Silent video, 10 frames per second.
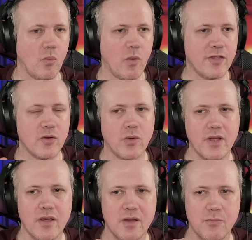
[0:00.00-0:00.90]
With an
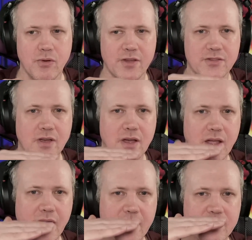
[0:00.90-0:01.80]
audio compressor,
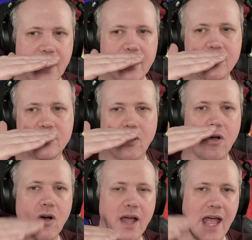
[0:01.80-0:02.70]
it takes the
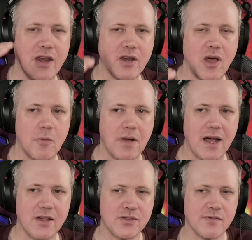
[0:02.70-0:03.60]
high and lower
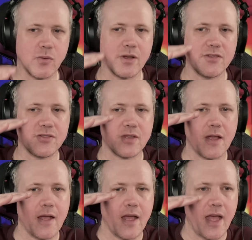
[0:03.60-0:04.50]
parts of your voice
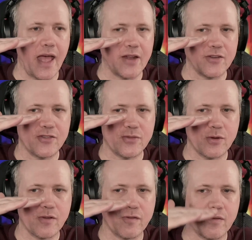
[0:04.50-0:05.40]
and just
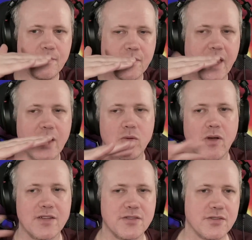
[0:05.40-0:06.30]
sort of
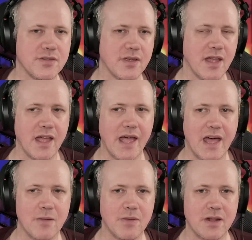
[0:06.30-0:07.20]
equalizes it
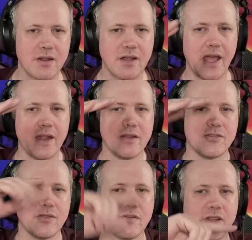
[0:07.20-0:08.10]
out a bit, and
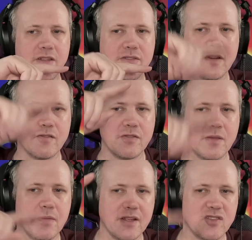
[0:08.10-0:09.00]
sort of, instead of there
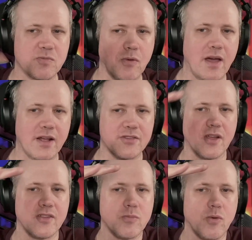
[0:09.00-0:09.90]
being spikes,
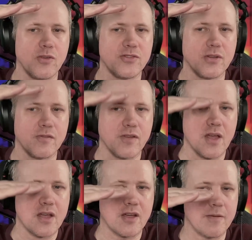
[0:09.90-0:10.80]
it's more sort of
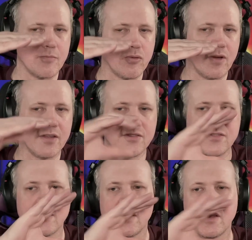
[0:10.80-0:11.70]

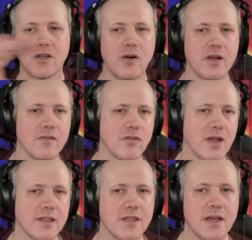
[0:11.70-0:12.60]
compressed, kind of
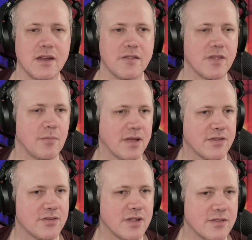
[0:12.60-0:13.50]
like that, if that makes
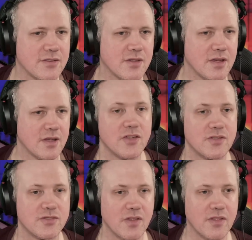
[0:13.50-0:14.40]
sense.
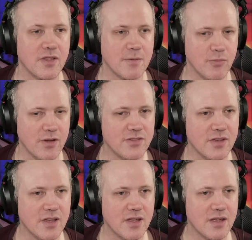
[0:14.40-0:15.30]
So the
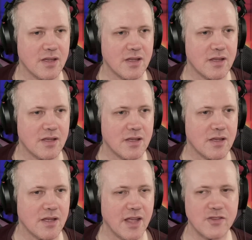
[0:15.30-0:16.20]
compressor
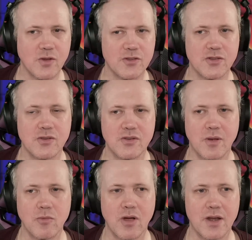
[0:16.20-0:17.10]
is not turned
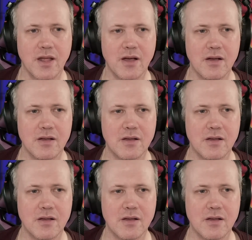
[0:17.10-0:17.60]
on right now.